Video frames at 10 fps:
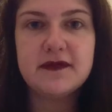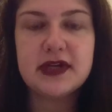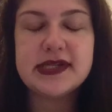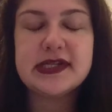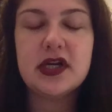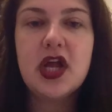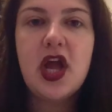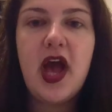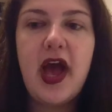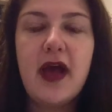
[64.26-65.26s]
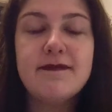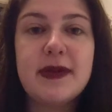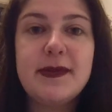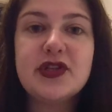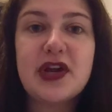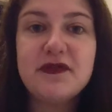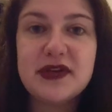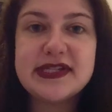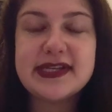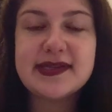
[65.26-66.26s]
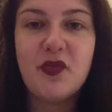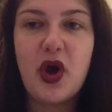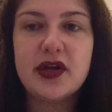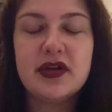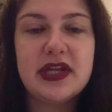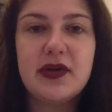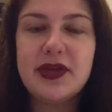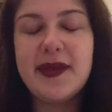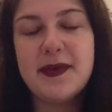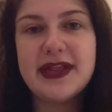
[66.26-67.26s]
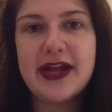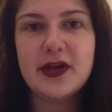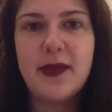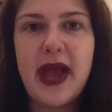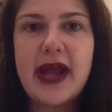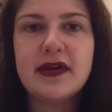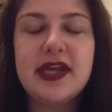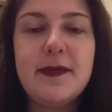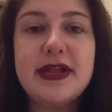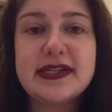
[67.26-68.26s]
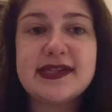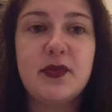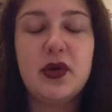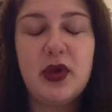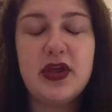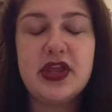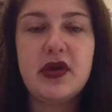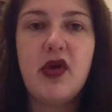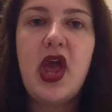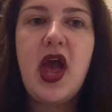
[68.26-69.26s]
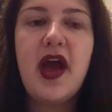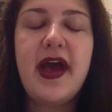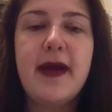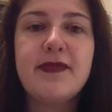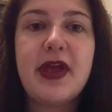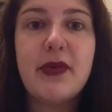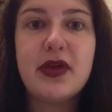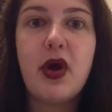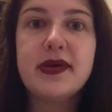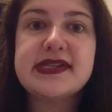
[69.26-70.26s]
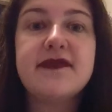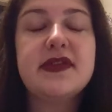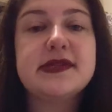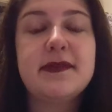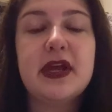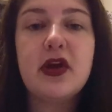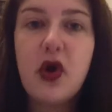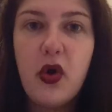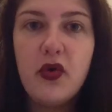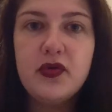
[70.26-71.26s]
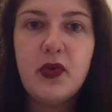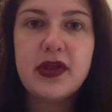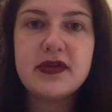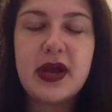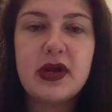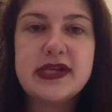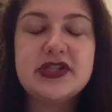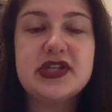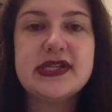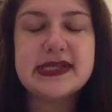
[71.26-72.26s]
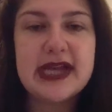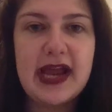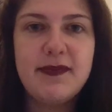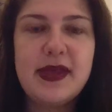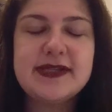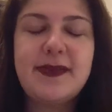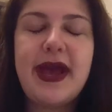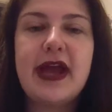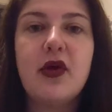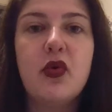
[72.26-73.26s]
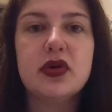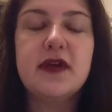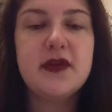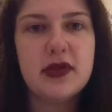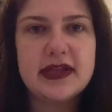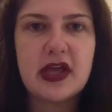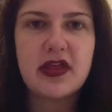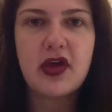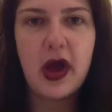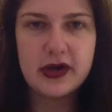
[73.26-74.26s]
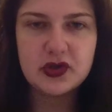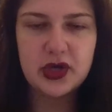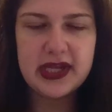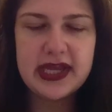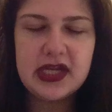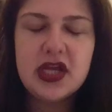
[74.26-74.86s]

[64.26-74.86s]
freezer. Maybe try freezing some water, keeping that in your bag or keeping that somewhere with you. That way you always have something cold, whether that is just as an ice pack or if you let that thaw and drink it.